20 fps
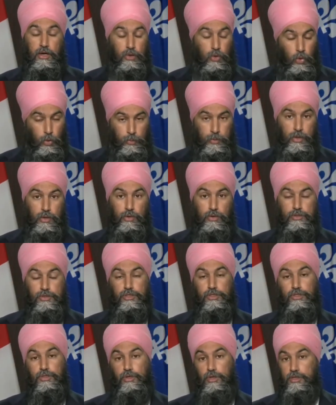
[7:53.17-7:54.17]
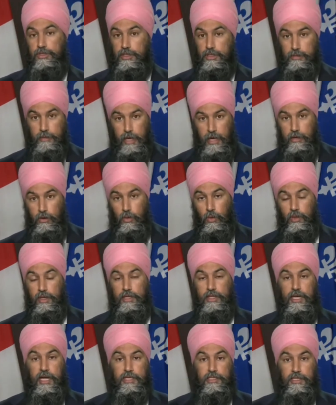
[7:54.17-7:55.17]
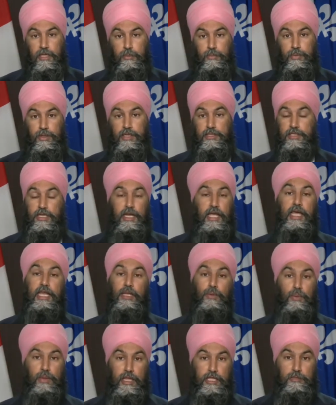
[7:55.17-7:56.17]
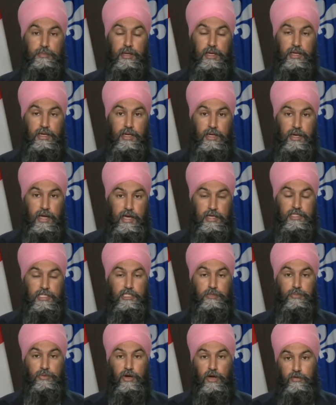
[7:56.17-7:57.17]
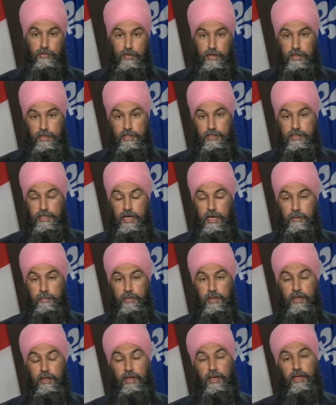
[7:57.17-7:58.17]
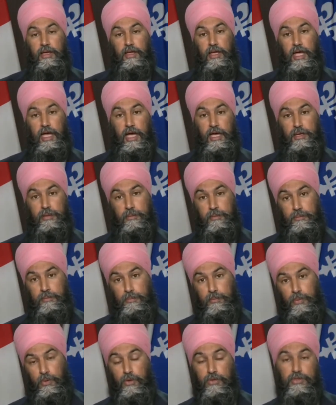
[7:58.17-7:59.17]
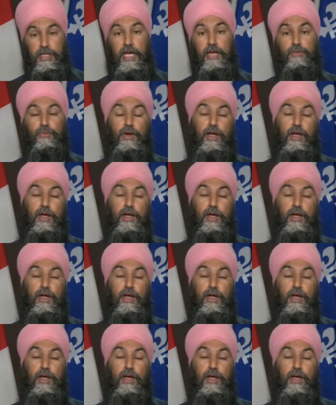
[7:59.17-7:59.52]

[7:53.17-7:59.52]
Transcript: corporate grocery stores and oil and gas companies, and anyone that's made an excess profit in this time, and put that